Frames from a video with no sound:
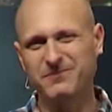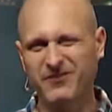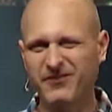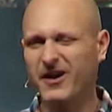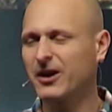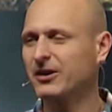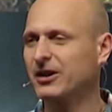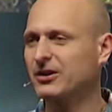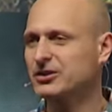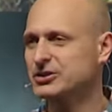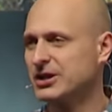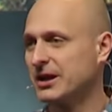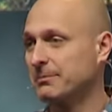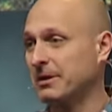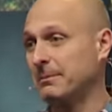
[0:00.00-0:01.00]
fairly
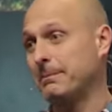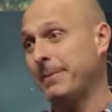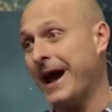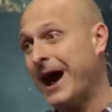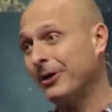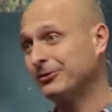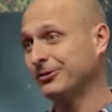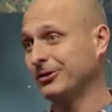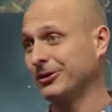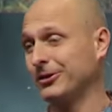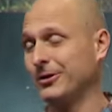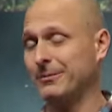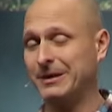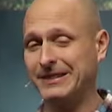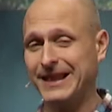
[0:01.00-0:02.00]
legit, but bow to you,
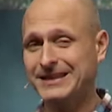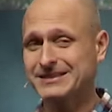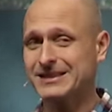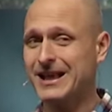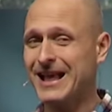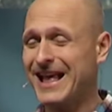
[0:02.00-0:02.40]
I mean, that's,